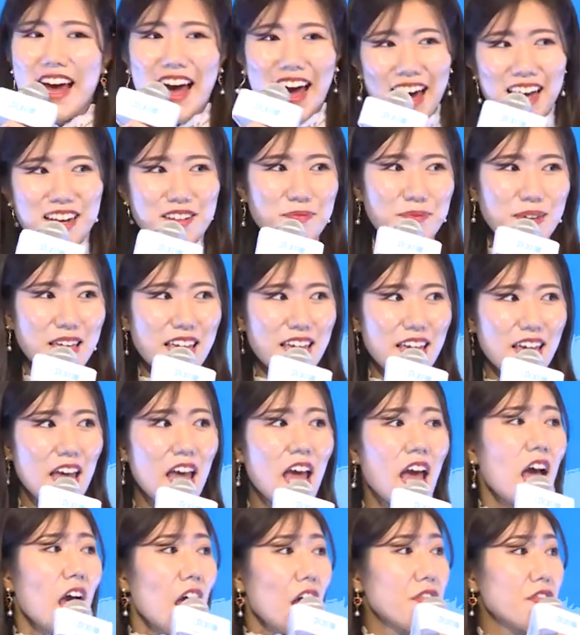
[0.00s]
Atomy.
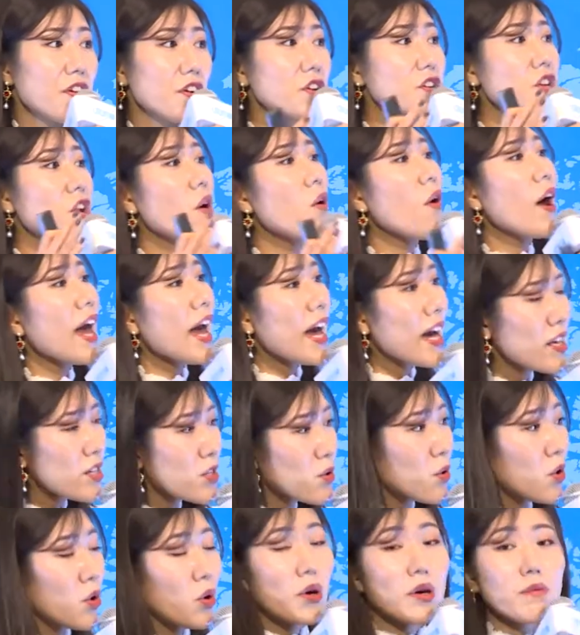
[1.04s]
And there are no
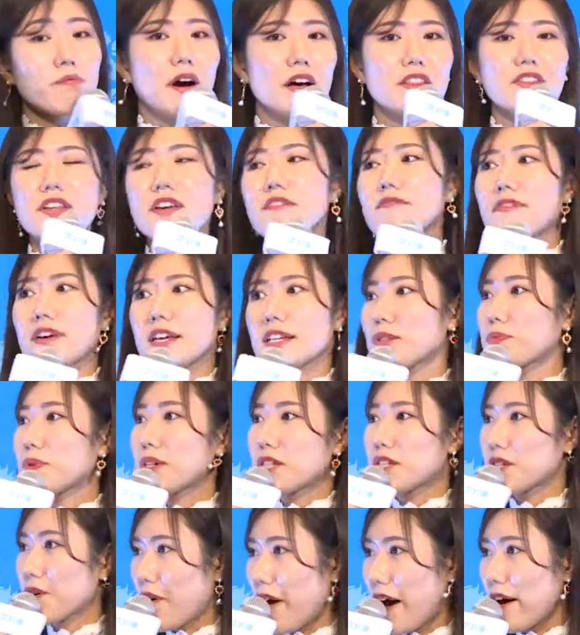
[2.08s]
annual or monthly fees
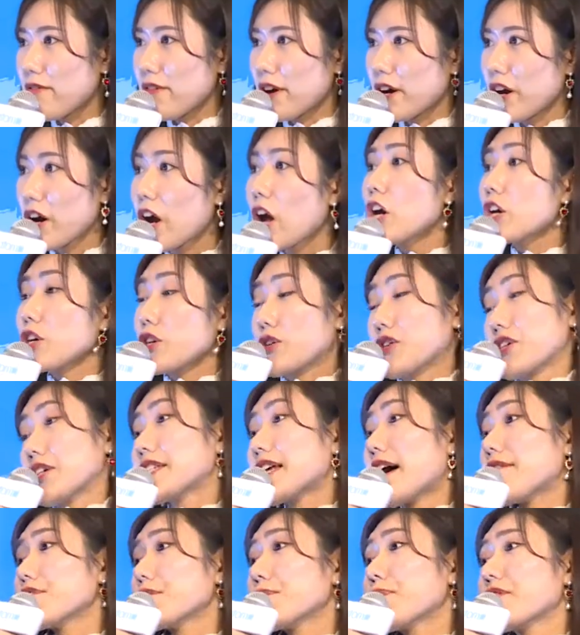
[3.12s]
whatsoever. You just
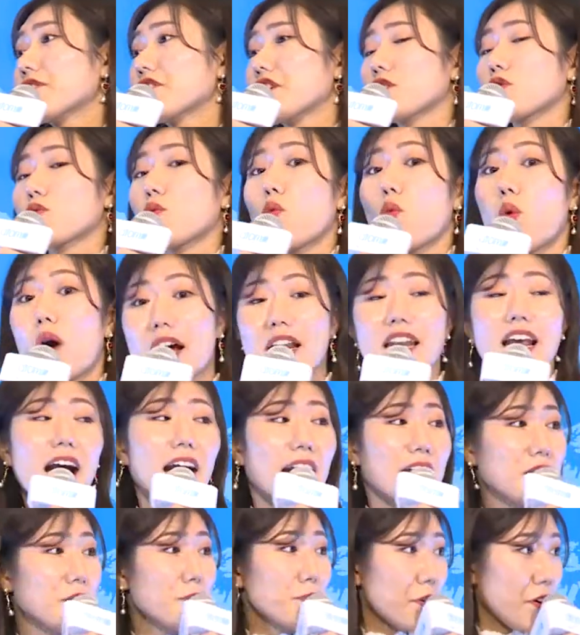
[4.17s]
have to purchase one
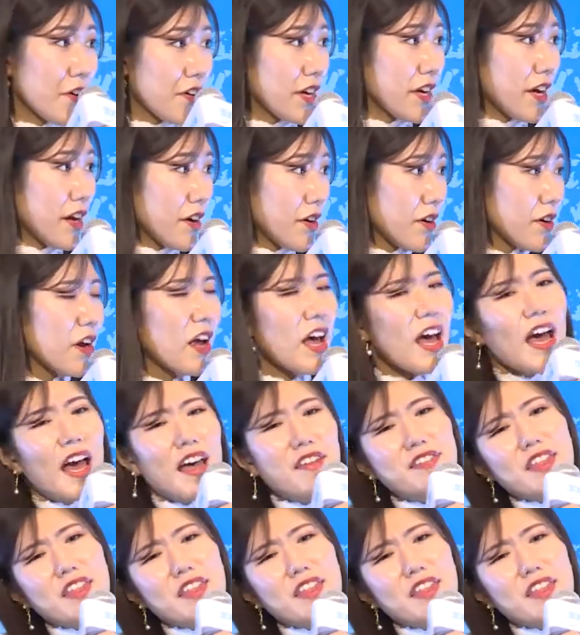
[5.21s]
item per year. And